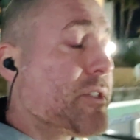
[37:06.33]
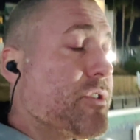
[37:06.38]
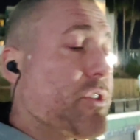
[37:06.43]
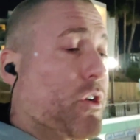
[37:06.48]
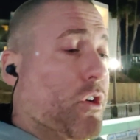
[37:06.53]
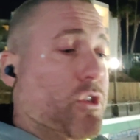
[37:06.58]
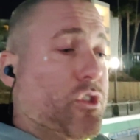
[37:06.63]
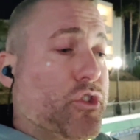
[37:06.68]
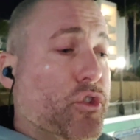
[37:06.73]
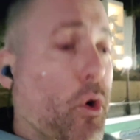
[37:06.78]
that
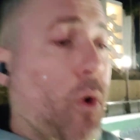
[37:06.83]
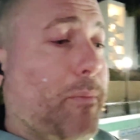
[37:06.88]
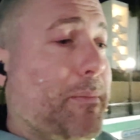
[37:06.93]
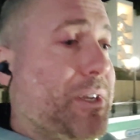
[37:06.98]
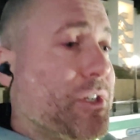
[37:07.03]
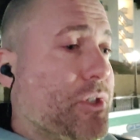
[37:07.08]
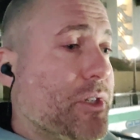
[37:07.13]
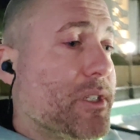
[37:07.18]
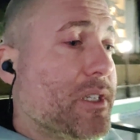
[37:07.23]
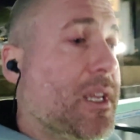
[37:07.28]
is their sole
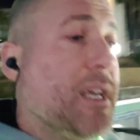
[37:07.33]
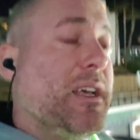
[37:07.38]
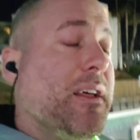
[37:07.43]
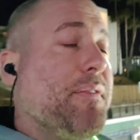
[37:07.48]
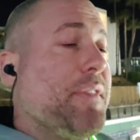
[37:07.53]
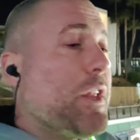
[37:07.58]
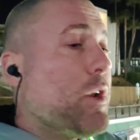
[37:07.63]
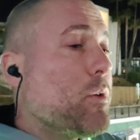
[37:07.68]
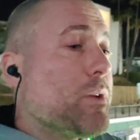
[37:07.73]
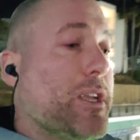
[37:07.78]
mission.
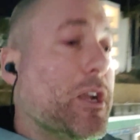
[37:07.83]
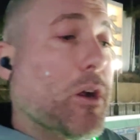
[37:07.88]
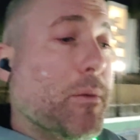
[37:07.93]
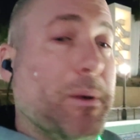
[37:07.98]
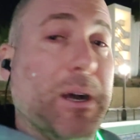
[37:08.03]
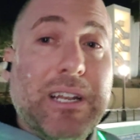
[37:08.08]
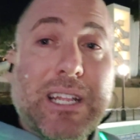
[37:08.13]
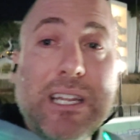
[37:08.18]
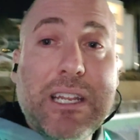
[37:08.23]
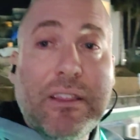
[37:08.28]
They don't
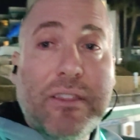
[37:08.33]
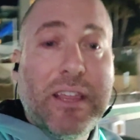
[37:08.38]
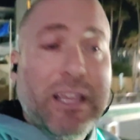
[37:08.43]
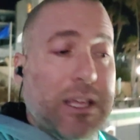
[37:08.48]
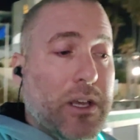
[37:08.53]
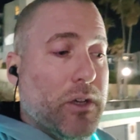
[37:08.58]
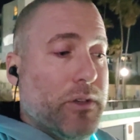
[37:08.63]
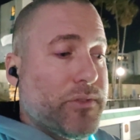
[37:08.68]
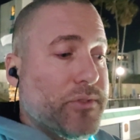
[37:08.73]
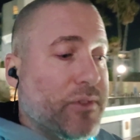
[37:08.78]
care about
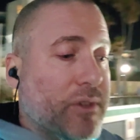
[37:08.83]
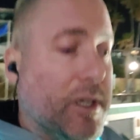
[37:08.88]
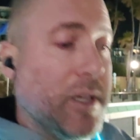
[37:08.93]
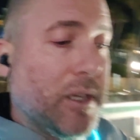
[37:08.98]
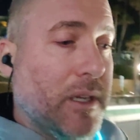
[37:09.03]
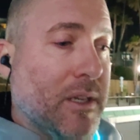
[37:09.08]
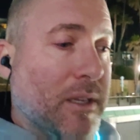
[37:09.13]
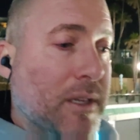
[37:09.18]
anything else.